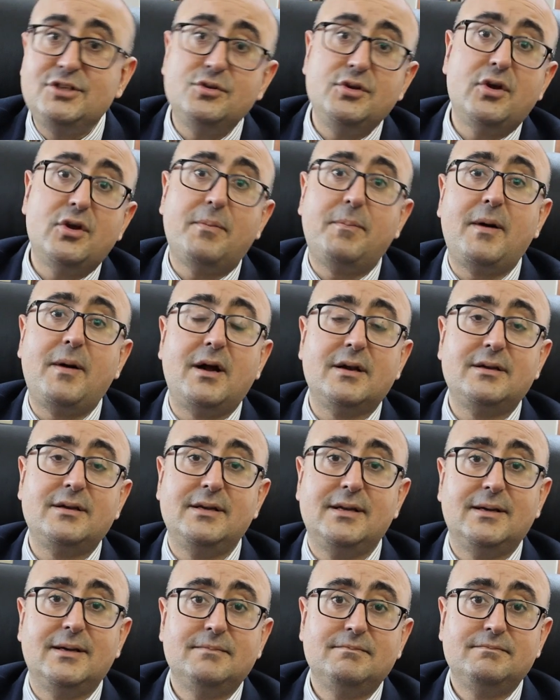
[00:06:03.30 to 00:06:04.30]
to your
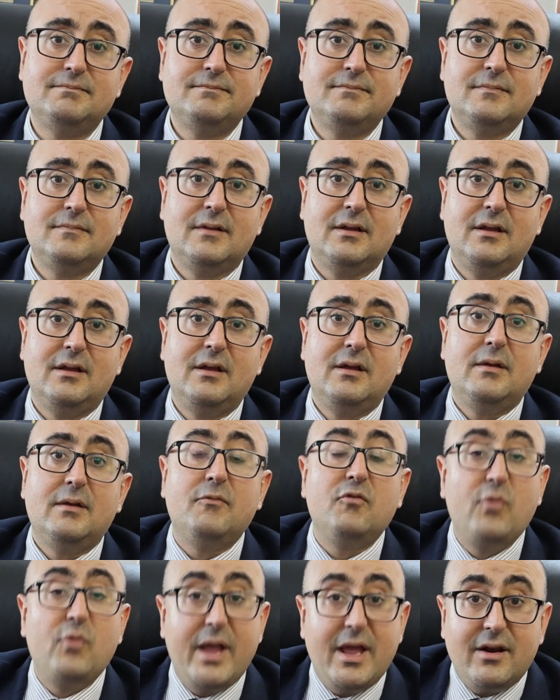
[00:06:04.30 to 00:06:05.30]
partner,
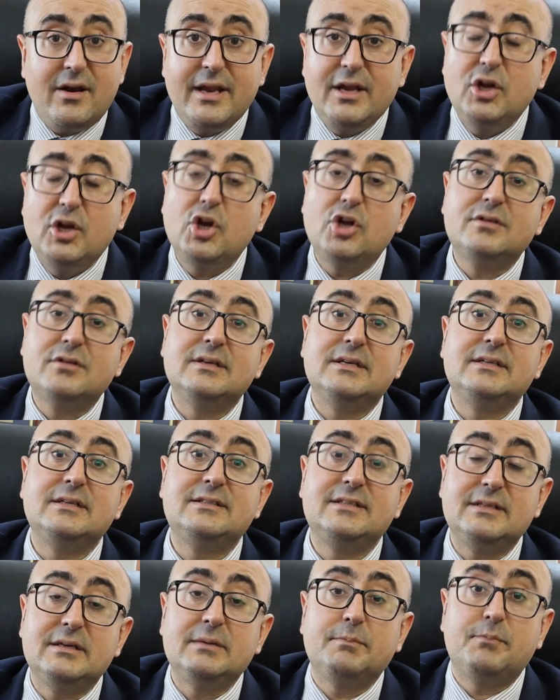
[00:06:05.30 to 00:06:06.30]
wearing
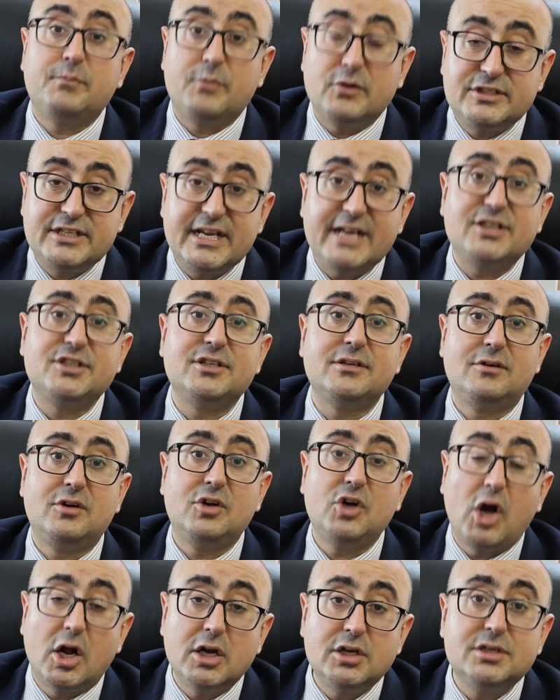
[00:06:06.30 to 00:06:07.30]
protection,
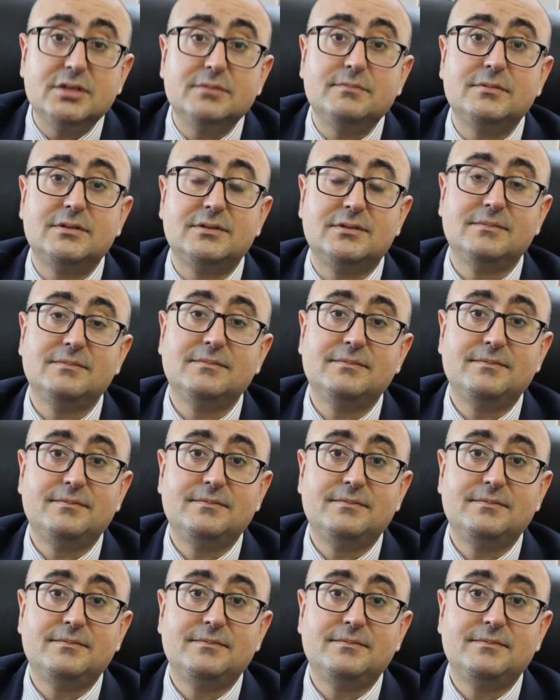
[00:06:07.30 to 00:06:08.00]
condoms,